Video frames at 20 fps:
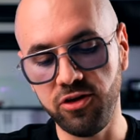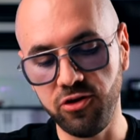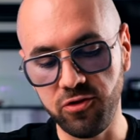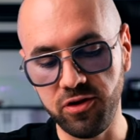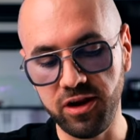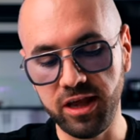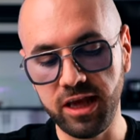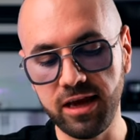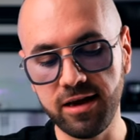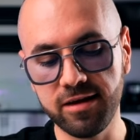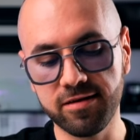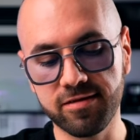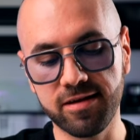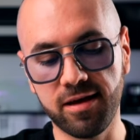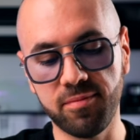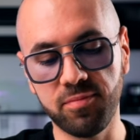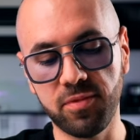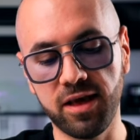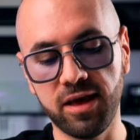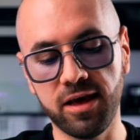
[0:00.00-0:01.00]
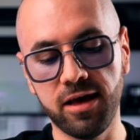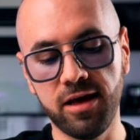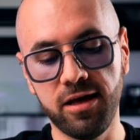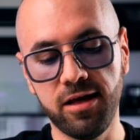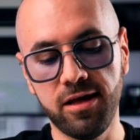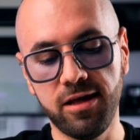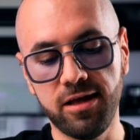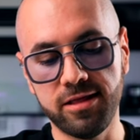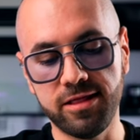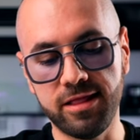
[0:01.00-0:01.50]
unique, something
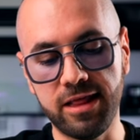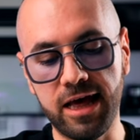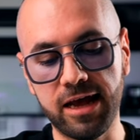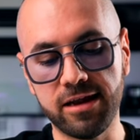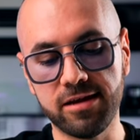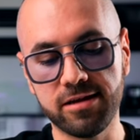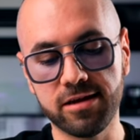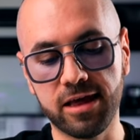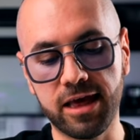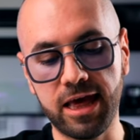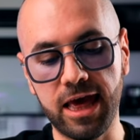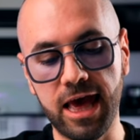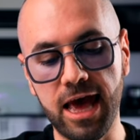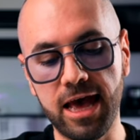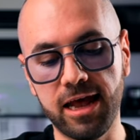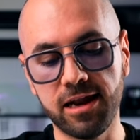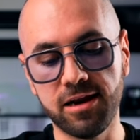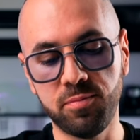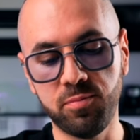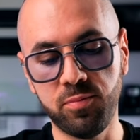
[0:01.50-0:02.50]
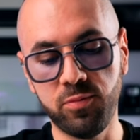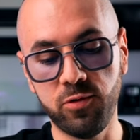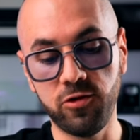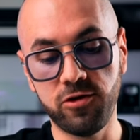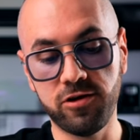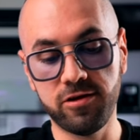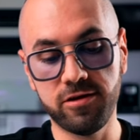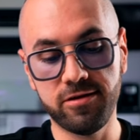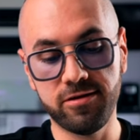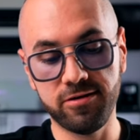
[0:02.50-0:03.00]
that can put
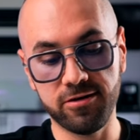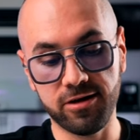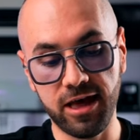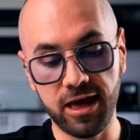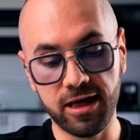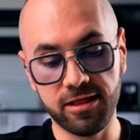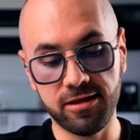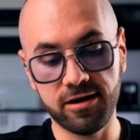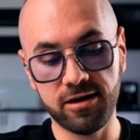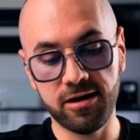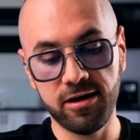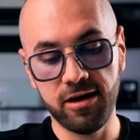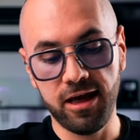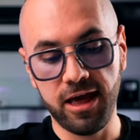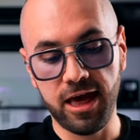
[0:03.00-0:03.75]
together